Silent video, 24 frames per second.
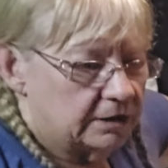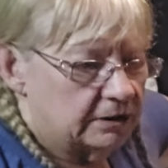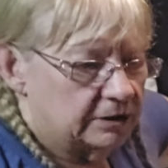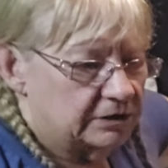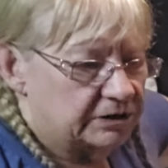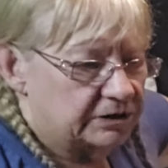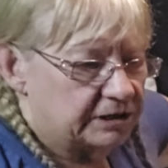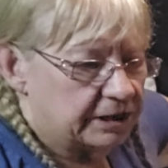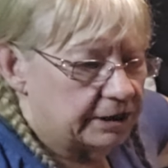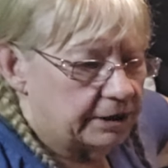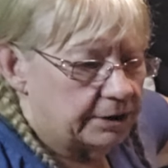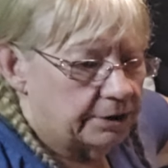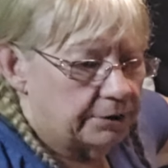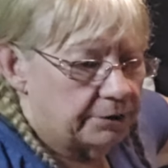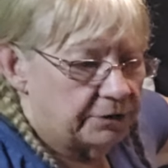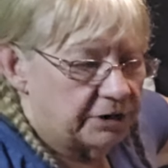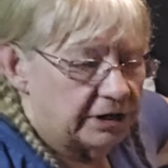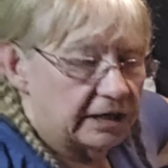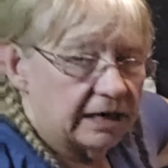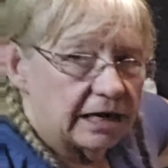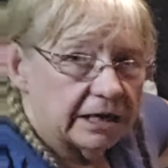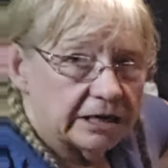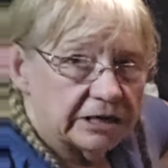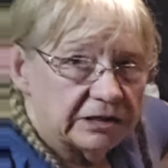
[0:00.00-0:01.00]
So
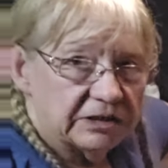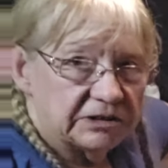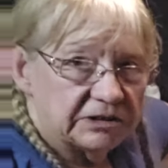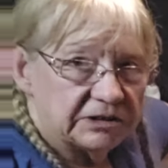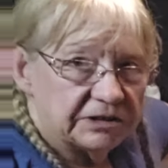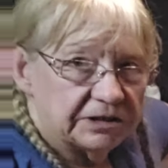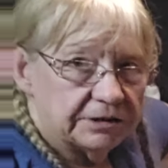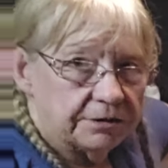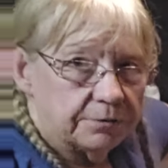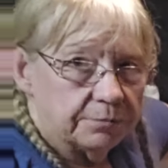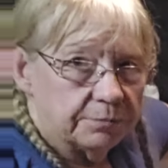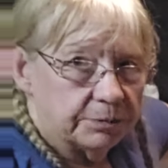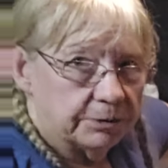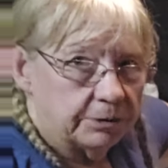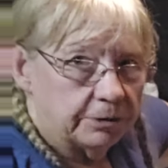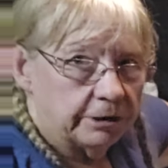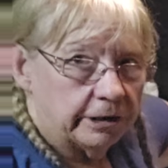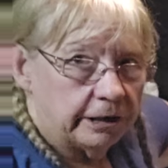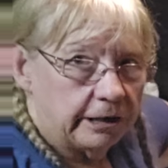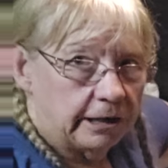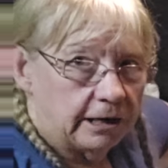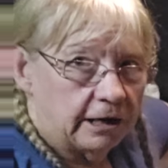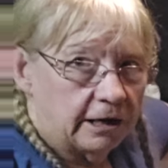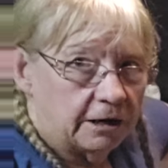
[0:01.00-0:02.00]
then I considered
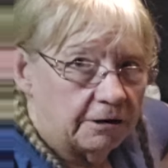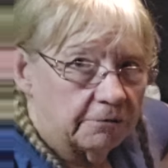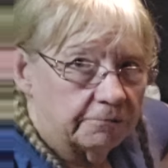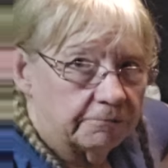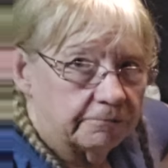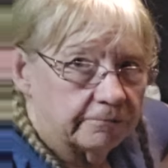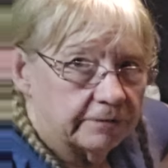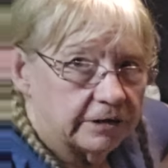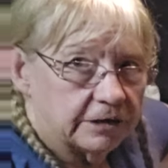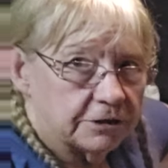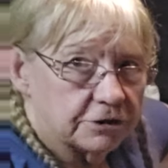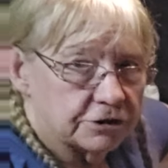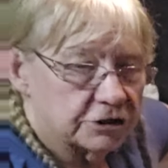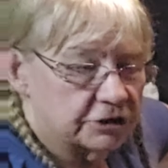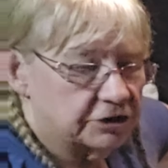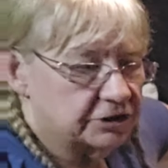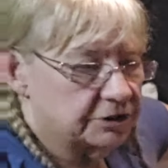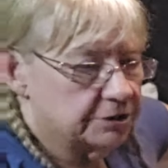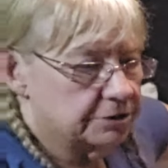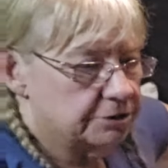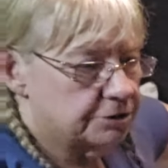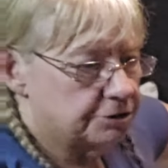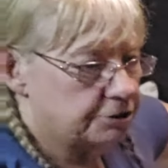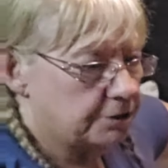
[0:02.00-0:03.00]
pulling off and just
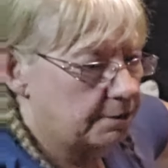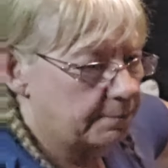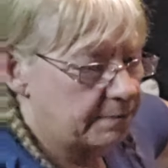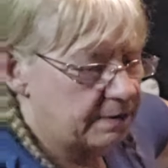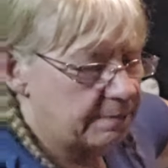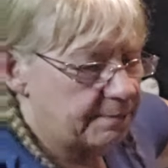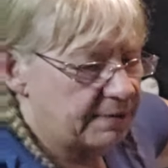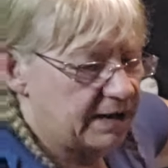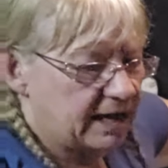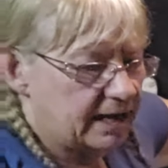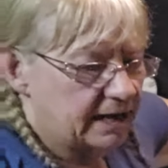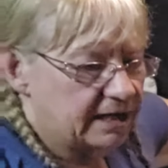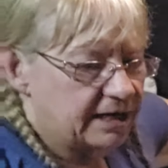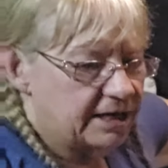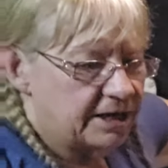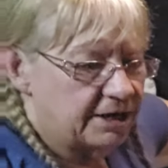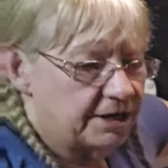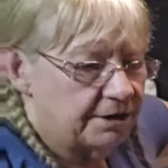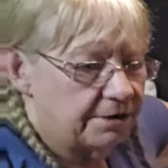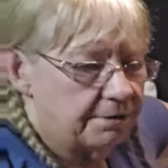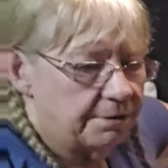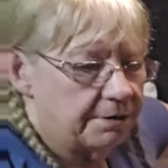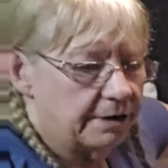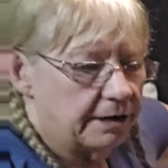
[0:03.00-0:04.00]
jumping back
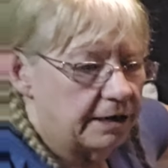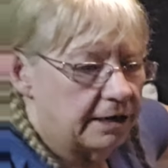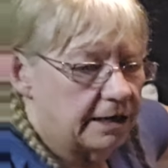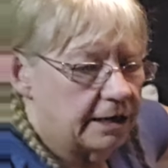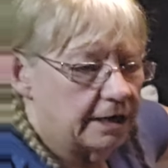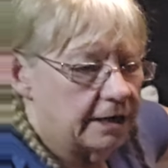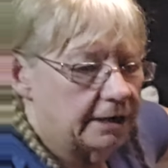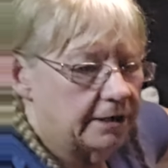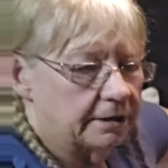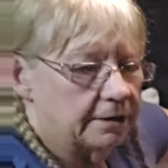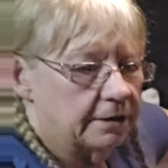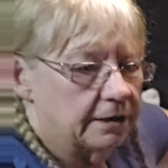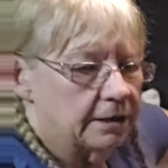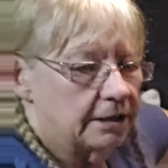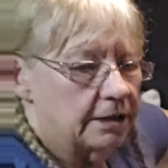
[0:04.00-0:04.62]
here and